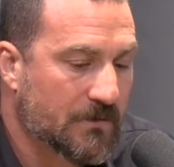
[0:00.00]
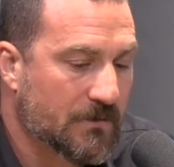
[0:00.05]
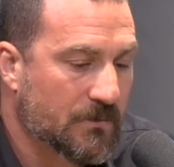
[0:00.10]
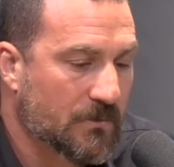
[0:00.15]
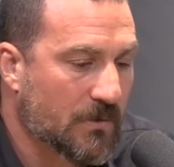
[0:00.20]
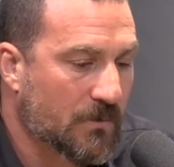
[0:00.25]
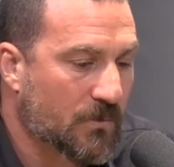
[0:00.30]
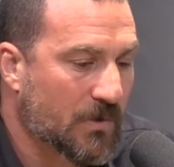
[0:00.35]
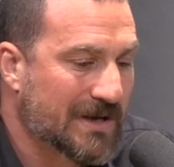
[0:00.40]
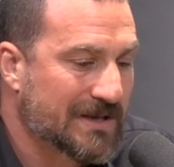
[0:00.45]

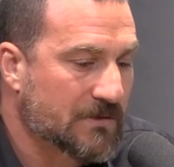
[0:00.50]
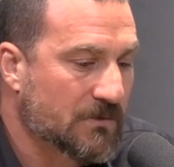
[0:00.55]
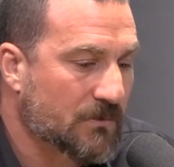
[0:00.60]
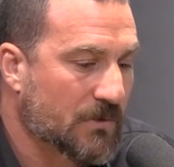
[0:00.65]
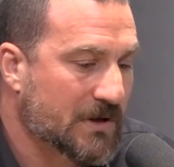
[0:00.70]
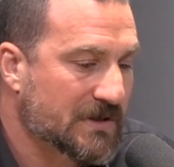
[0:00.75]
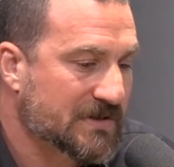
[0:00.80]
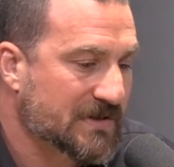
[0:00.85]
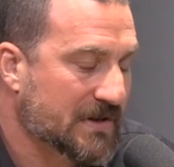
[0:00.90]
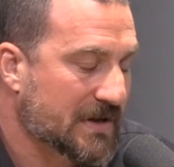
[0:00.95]
what
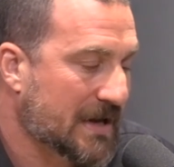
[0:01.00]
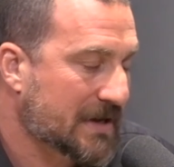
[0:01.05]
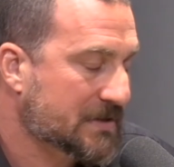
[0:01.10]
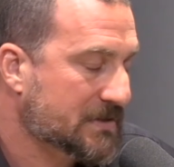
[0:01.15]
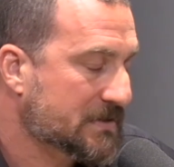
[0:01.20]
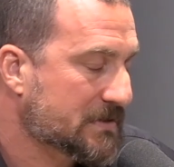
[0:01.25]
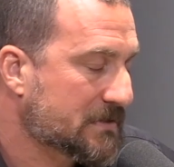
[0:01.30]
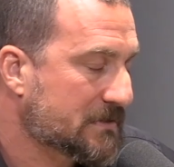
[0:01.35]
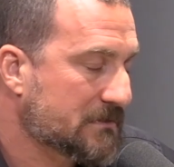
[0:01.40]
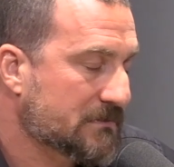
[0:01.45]
does the
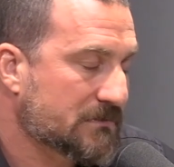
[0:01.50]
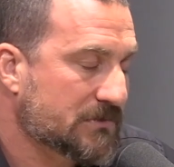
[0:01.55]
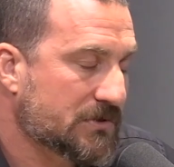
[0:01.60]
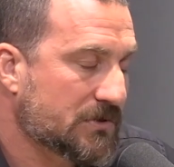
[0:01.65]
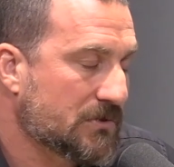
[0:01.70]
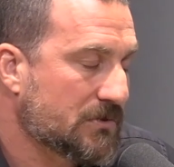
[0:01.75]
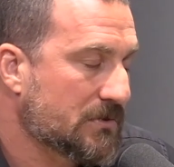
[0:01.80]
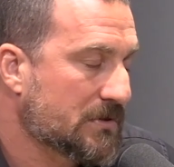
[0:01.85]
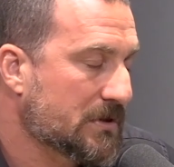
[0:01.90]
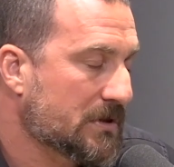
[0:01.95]
next
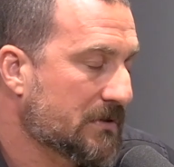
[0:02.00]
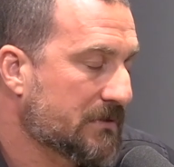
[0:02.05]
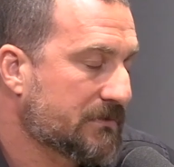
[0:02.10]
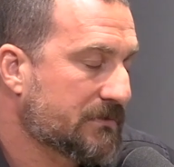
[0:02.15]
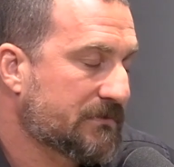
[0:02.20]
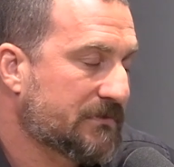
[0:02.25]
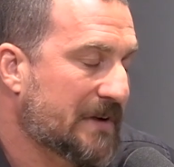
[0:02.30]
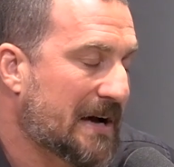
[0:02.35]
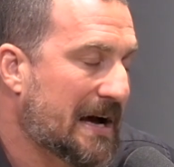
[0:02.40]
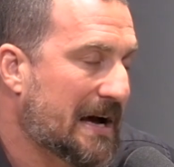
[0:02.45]
2 to
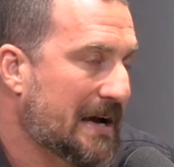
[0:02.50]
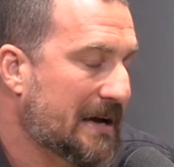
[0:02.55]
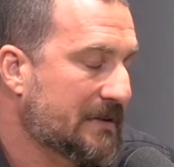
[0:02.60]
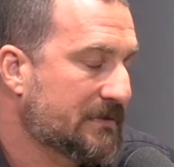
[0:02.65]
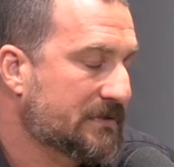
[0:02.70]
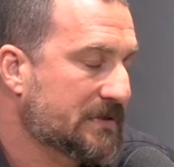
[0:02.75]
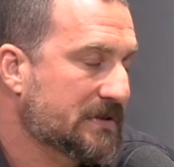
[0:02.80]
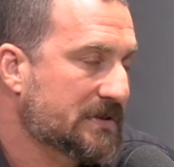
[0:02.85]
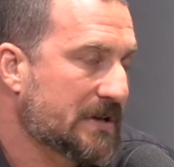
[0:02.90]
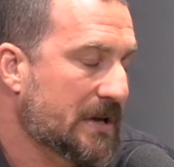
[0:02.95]

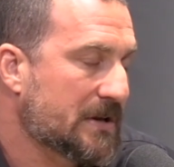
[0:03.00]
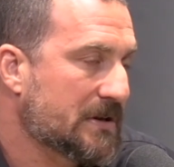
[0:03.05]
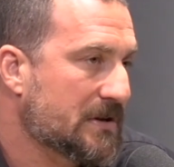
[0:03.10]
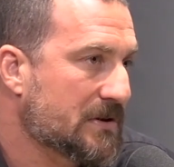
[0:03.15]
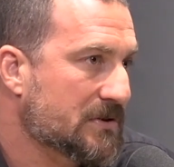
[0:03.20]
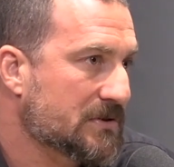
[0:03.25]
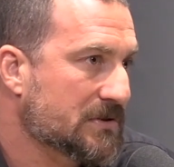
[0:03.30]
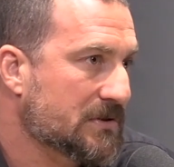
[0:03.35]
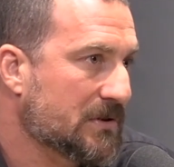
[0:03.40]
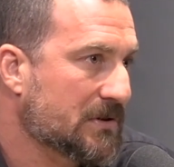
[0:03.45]
5 to 10
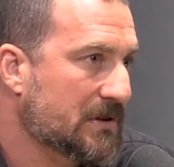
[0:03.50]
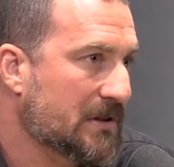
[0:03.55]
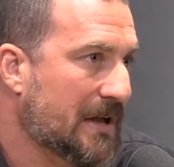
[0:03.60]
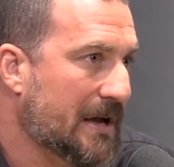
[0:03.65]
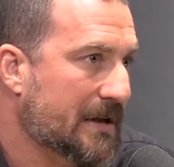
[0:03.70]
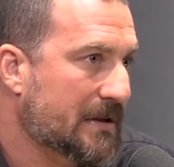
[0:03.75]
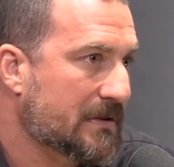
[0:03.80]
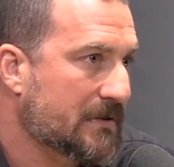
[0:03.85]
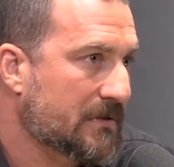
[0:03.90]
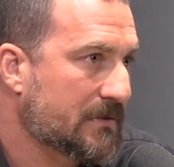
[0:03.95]
years look
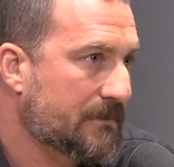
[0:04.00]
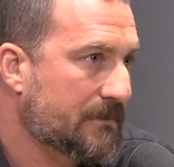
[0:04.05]
like?